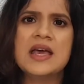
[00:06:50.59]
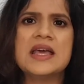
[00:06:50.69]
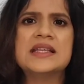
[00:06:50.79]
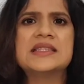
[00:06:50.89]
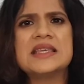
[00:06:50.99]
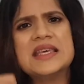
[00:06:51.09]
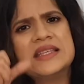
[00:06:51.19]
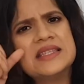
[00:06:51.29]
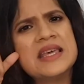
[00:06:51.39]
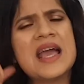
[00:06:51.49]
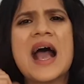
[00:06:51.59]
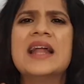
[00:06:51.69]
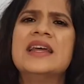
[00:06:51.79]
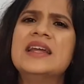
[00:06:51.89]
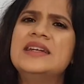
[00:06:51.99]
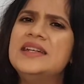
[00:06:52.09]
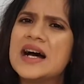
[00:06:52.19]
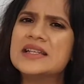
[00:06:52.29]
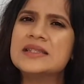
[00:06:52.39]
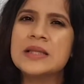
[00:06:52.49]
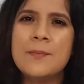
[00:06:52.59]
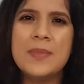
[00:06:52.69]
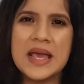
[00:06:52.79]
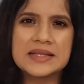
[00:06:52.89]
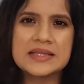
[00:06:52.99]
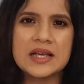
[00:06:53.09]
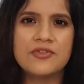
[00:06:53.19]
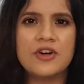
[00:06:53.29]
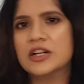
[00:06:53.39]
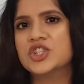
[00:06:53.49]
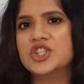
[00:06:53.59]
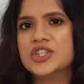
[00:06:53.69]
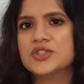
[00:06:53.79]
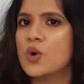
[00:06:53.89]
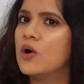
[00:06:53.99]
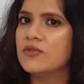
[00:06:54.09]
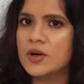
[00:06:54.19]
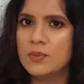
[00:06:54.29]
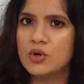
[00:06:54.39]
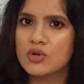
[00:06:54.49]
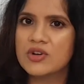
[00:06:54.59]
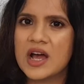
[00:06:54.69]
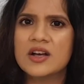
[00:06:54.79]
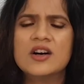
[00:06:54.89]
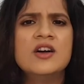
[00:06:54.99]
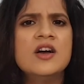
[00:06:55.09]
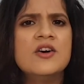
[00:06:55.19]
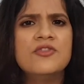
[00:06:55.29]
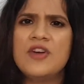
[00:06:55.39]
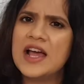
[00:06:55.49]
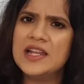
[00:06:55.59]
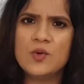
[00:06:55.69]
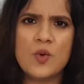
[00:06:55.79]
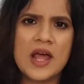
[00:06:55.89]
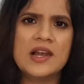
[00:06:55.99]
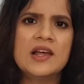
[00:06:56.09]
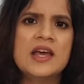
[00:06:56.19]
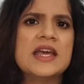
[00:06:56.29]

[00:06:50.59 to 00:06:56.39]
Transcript: It's easy and it does the basic functions of a blow dryer fairly well.